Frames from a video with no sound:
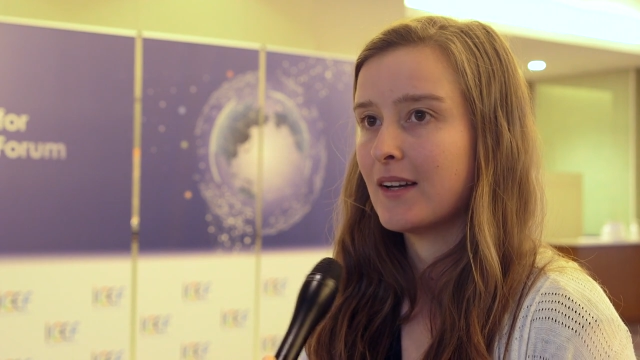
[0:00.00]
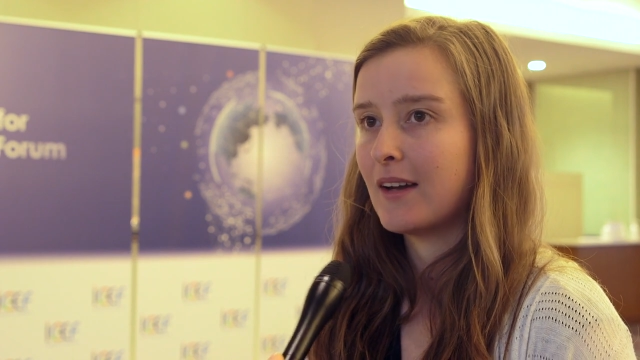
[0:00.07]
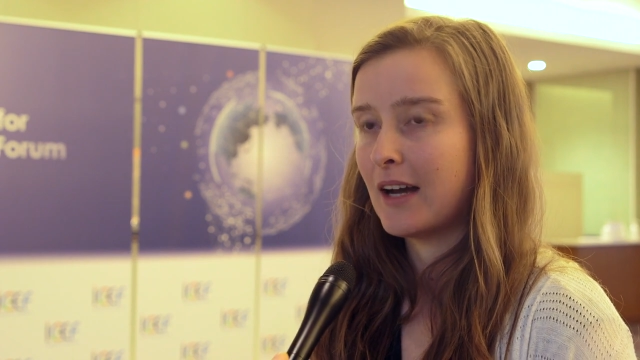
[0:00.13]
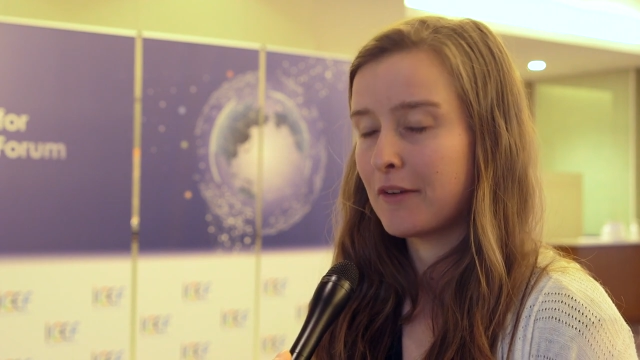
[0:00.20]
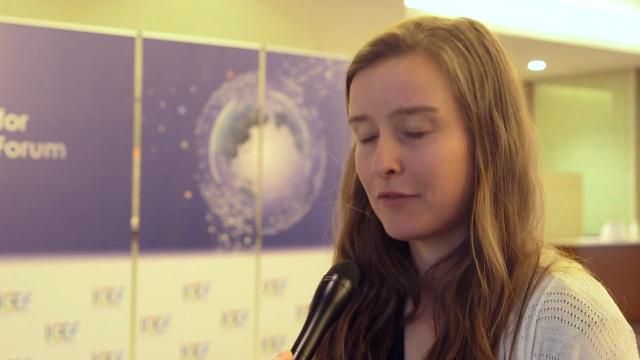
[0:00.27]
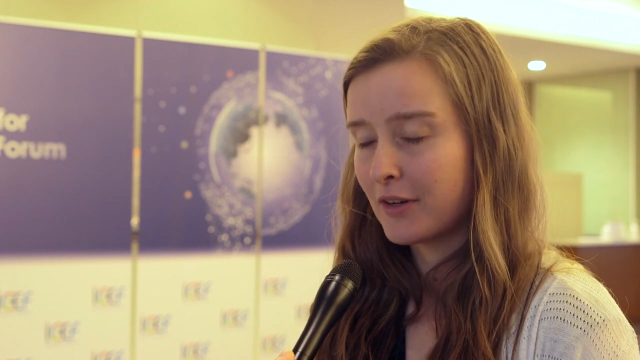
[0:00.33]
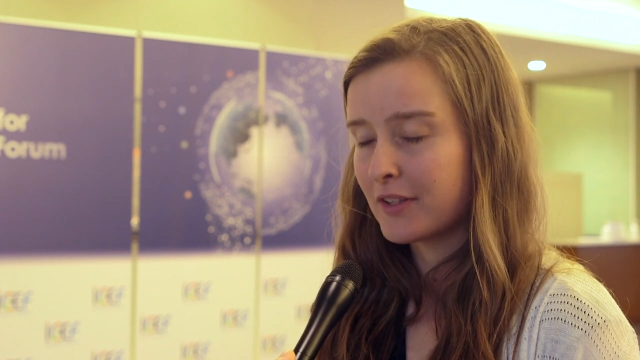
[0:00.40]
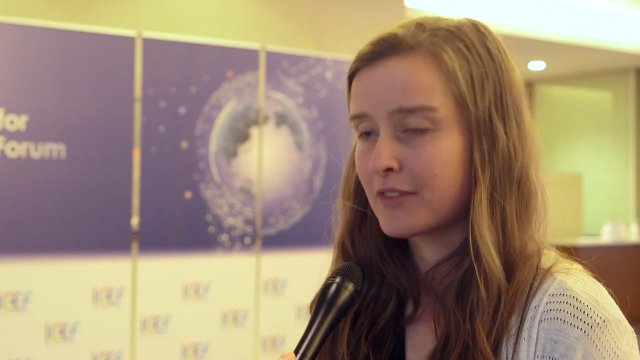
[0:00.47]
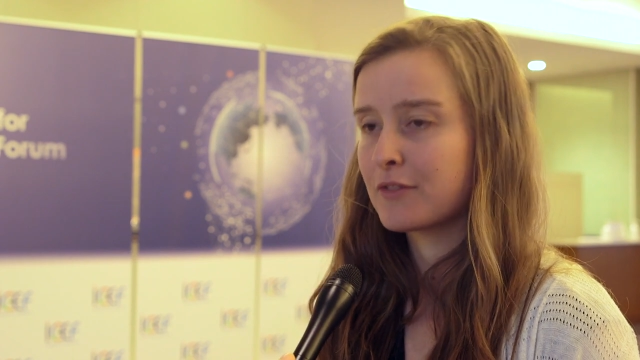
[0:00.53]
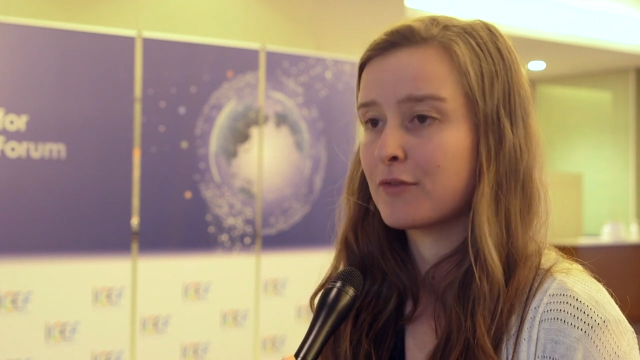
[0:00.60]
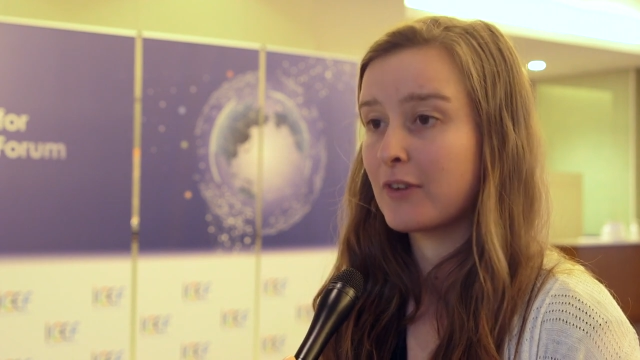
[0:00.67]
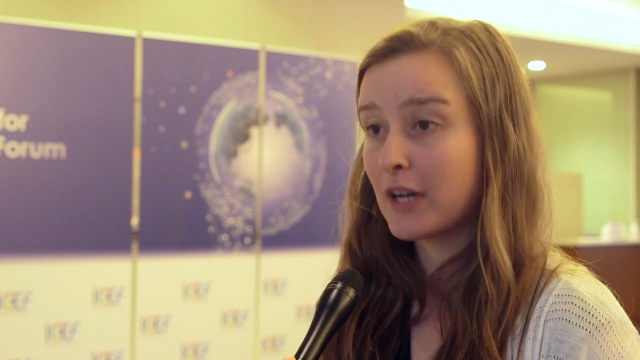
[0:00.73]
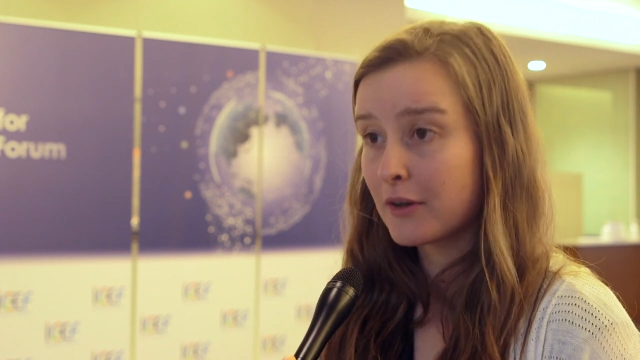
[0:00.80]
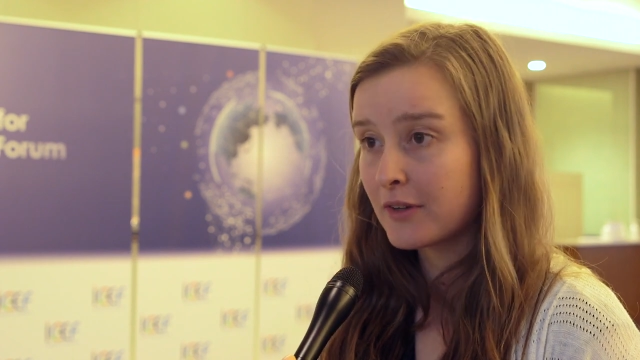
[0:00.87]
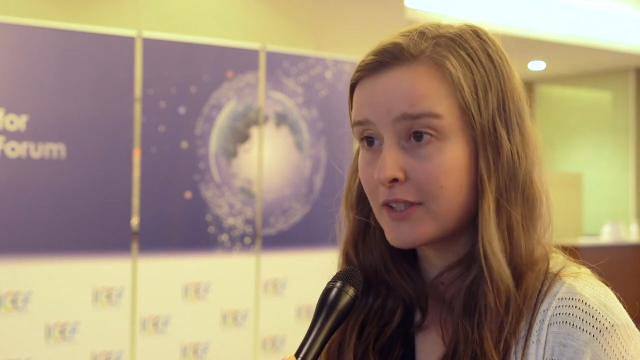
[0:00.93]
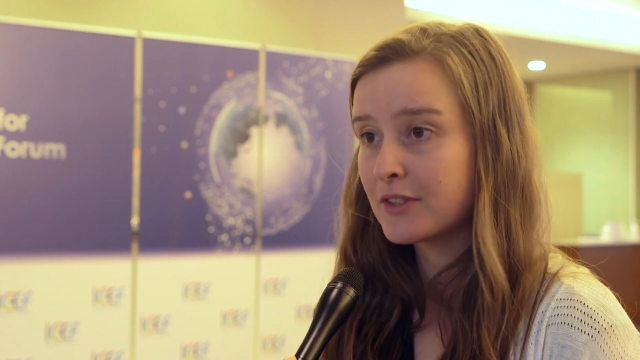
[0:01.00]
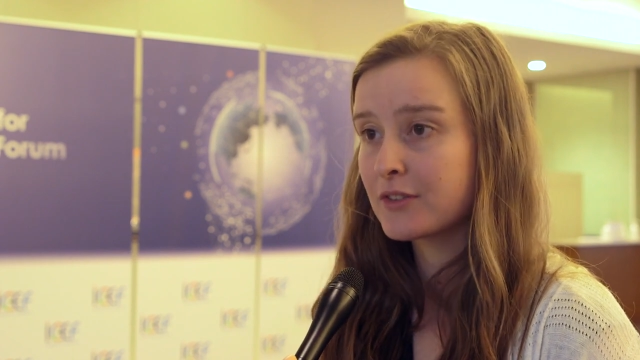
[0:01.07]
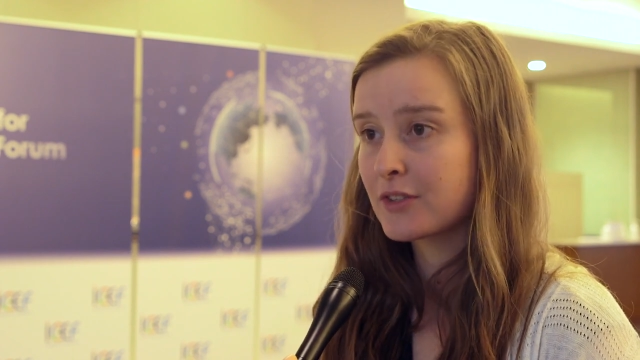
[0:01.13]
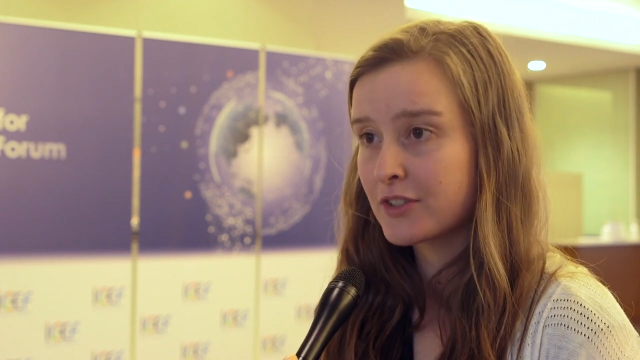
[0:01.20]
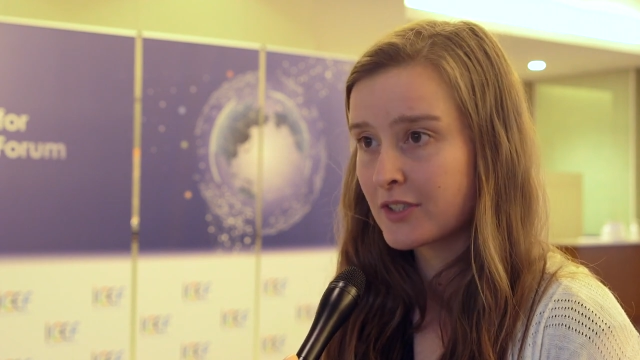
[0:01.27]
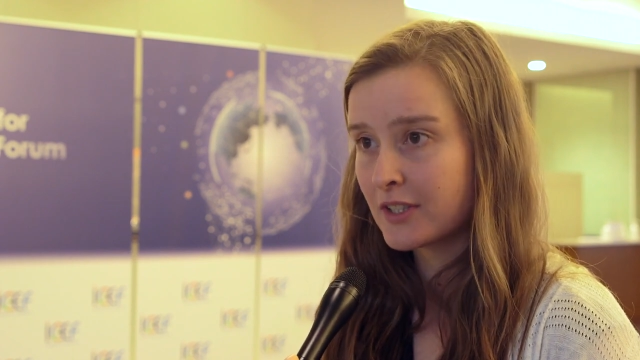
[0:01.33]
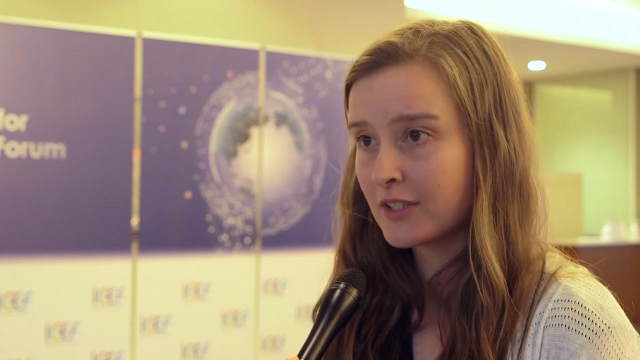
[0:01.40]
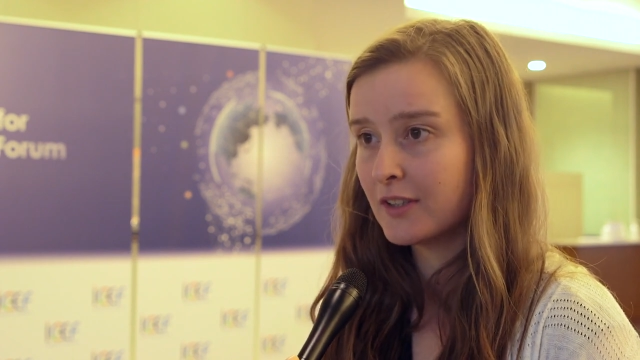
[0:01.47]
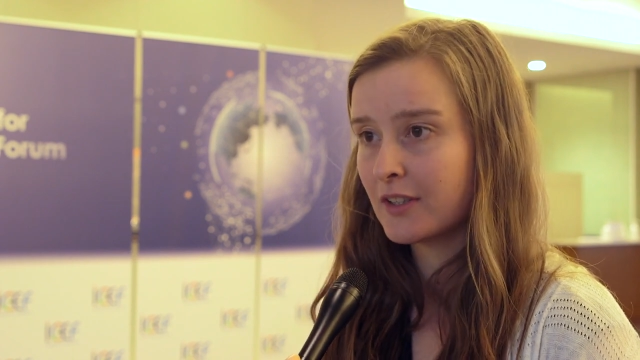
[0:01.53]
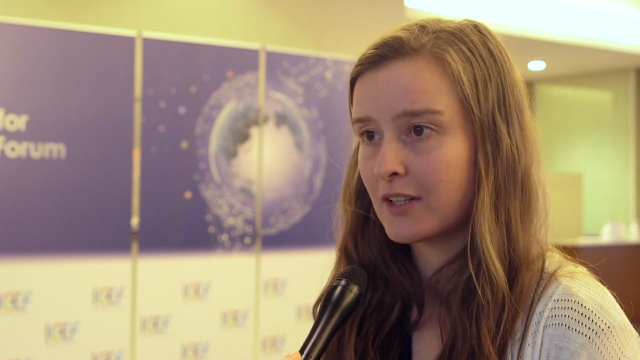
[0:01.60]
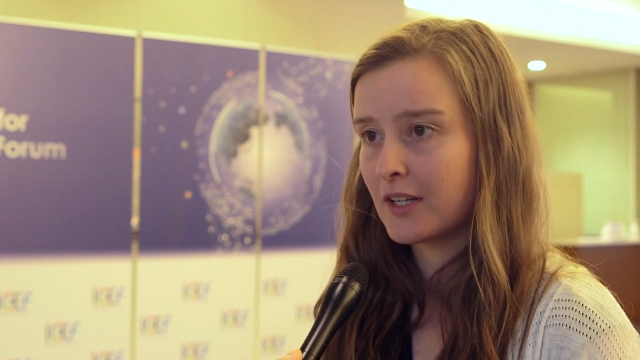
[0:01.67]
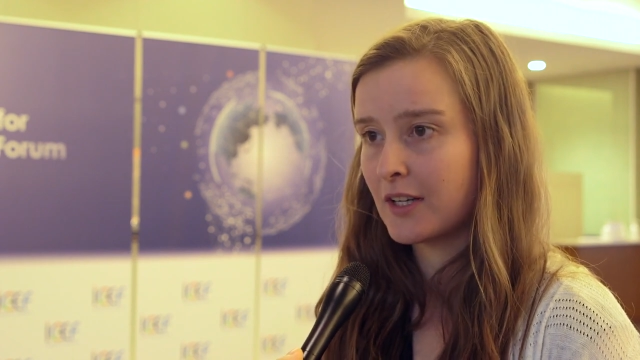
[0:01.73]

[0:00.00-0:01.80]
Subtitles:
I find it very interesting